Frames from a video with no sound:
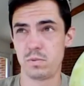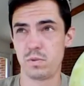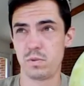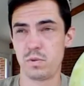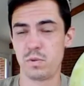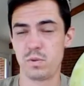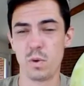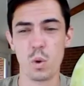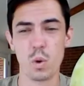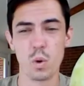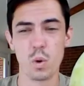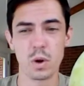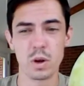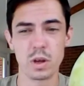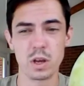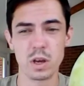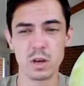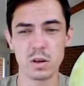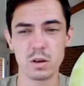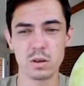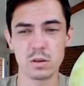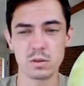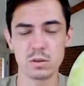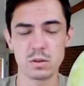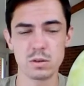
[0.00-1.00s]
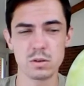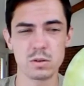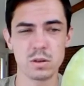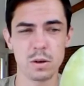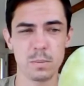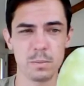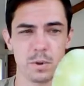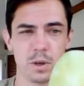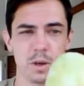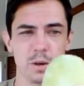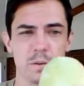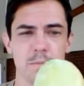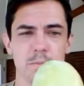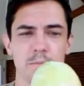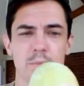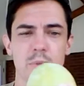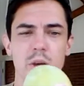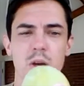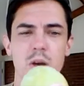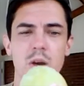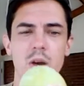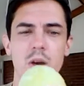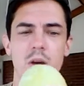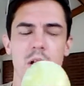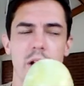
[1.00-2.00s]
4 years or something,
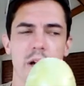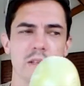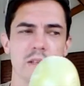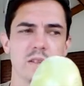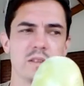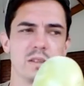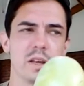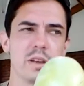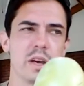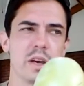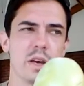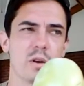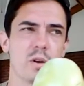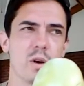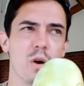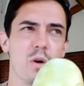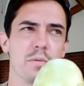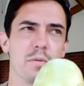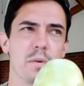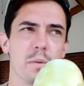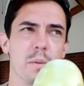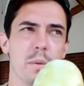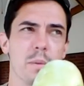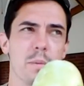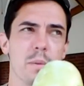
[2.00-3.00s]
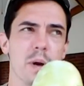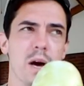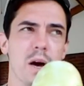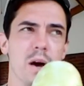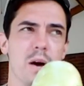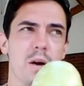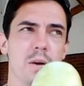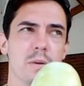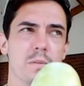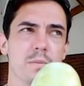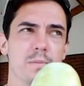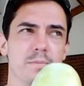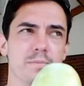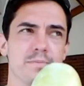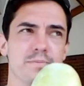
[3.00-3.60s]
I'd say they grow from about,